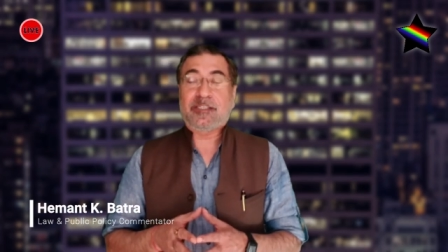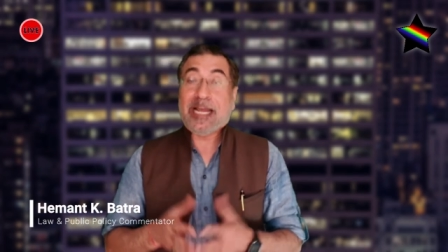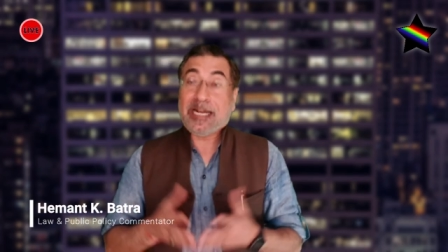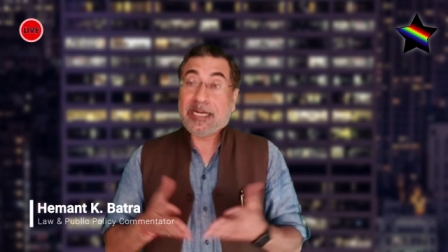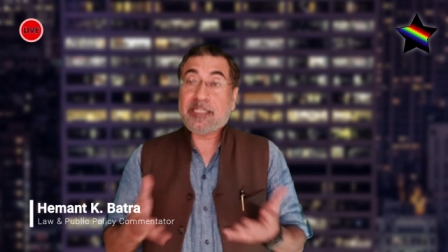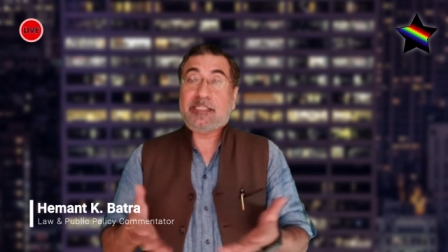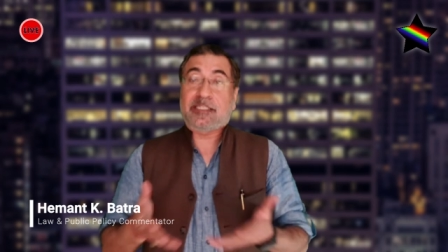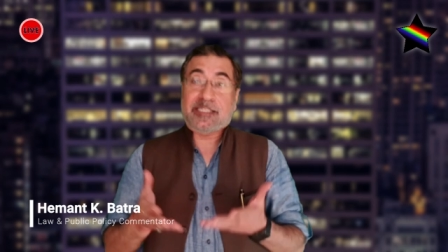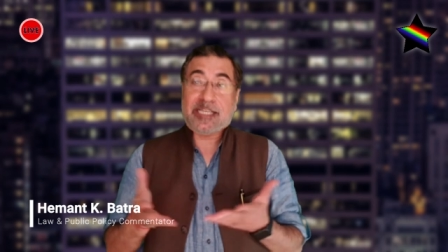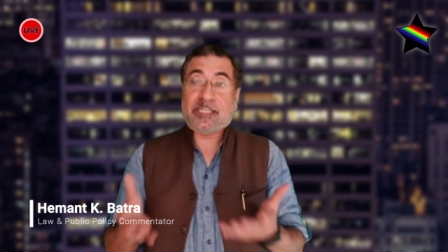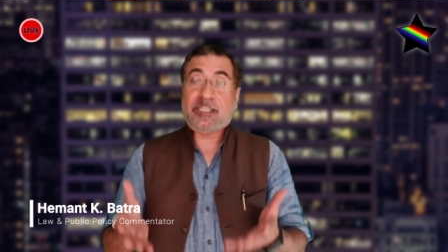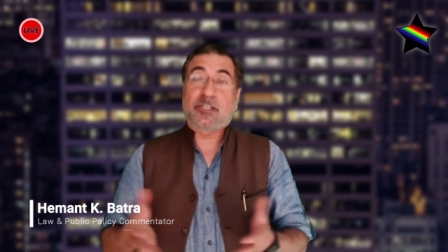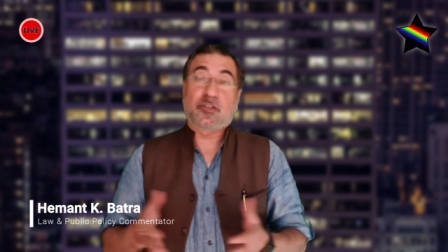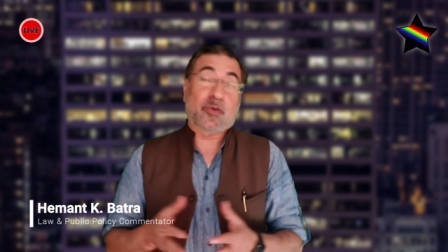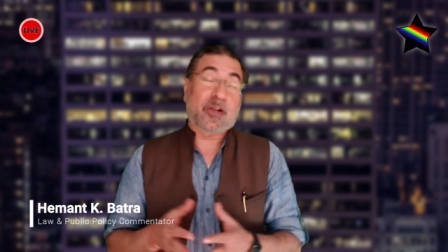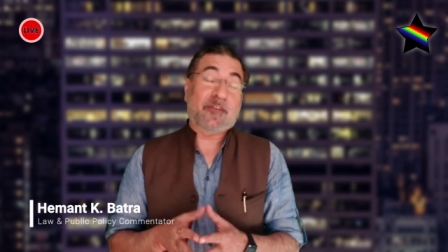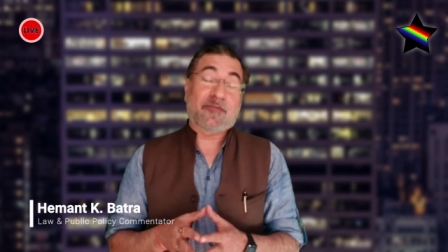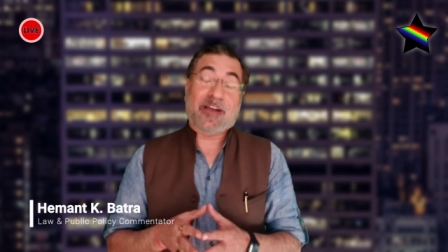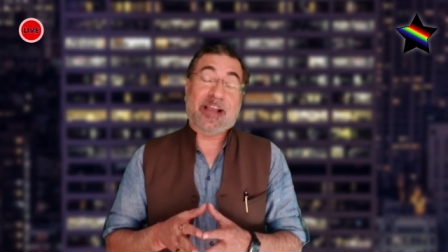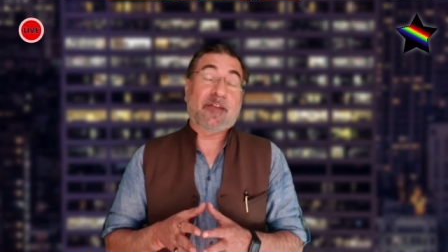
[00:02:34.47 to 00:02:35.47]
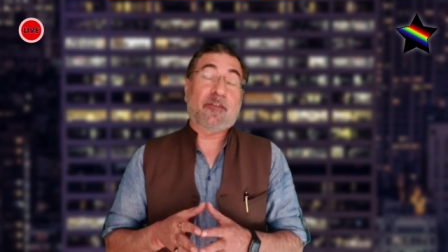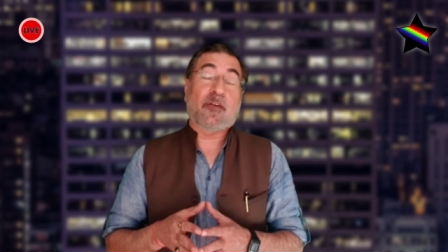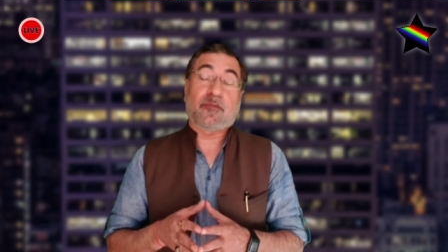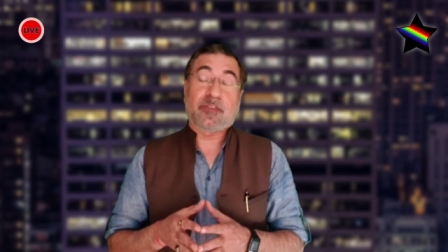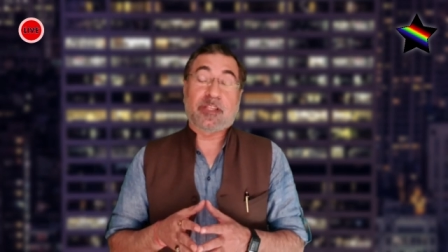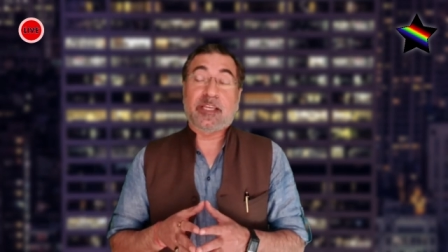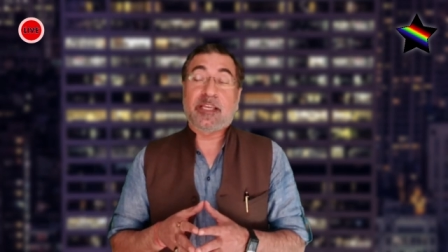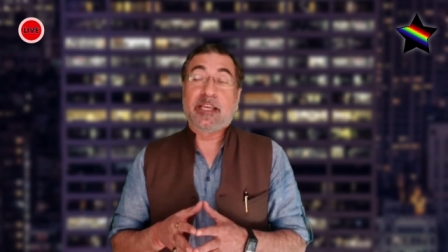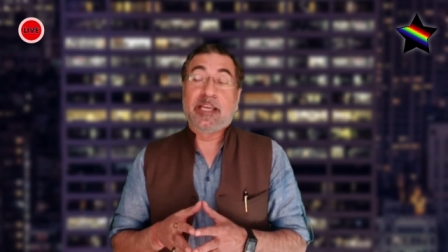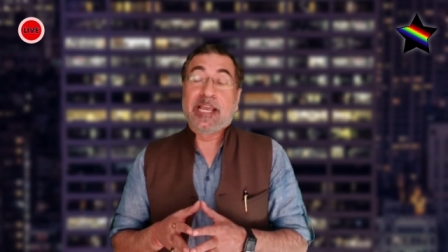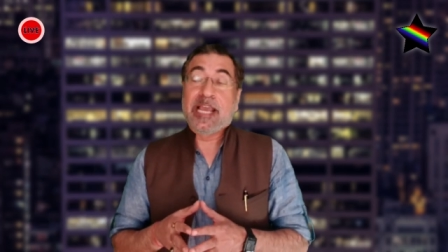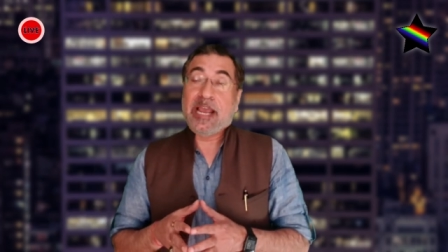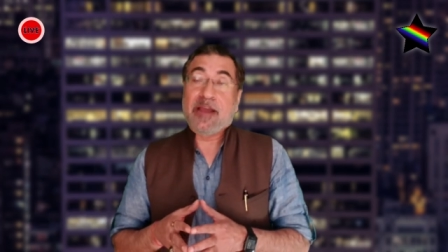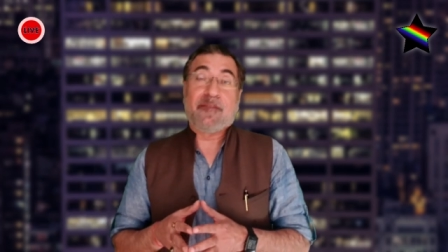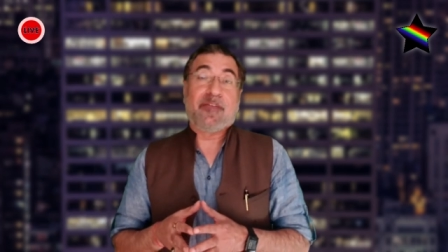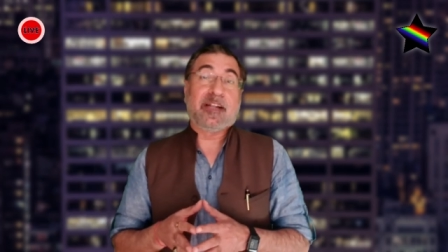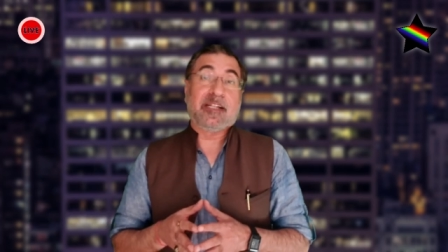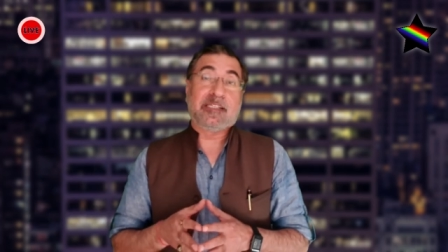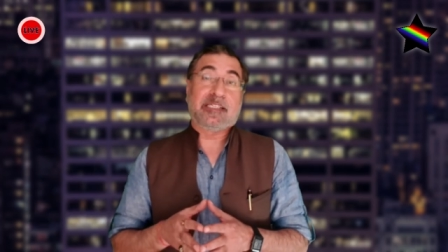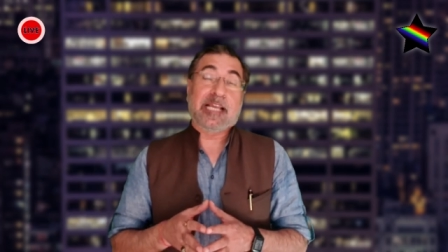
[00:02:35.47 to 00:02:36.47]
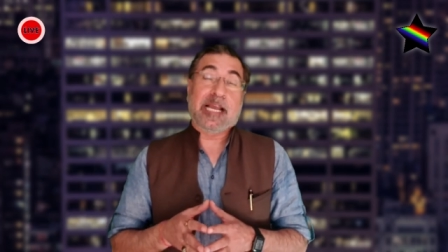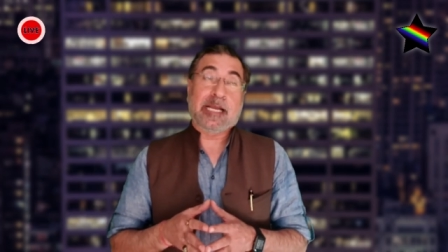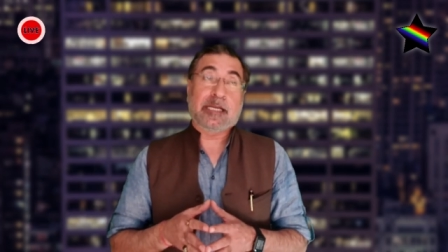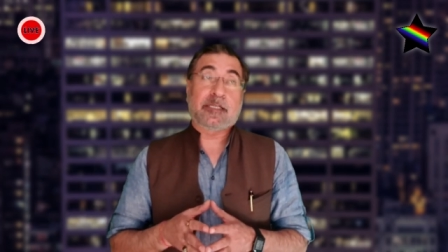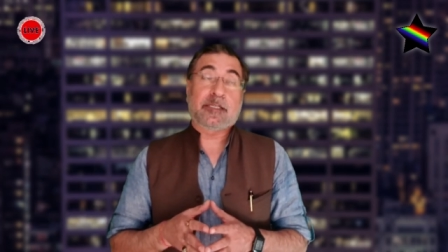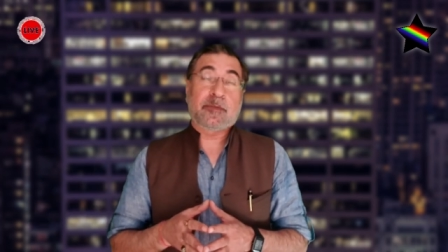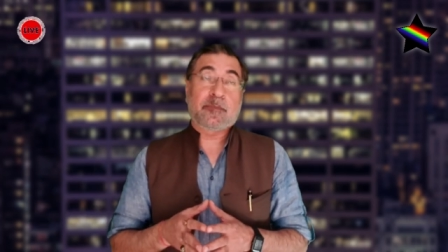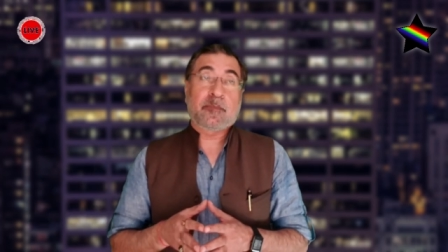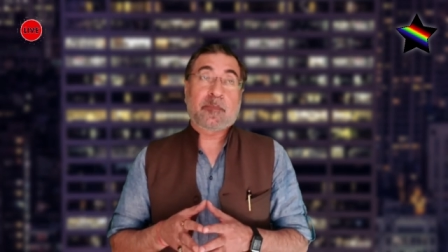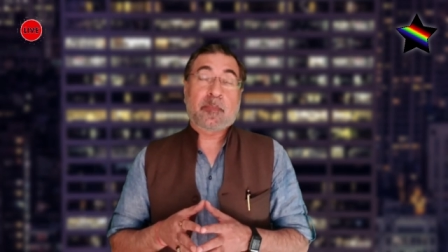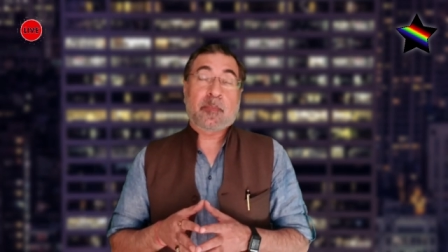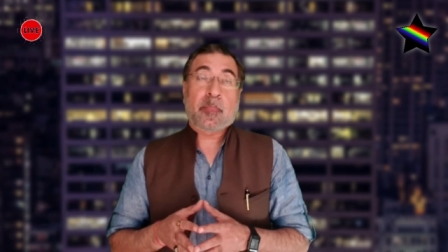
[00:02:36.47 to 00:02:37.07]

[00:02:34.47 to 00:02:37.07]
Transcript: That is Section 25 of the Evidence Act.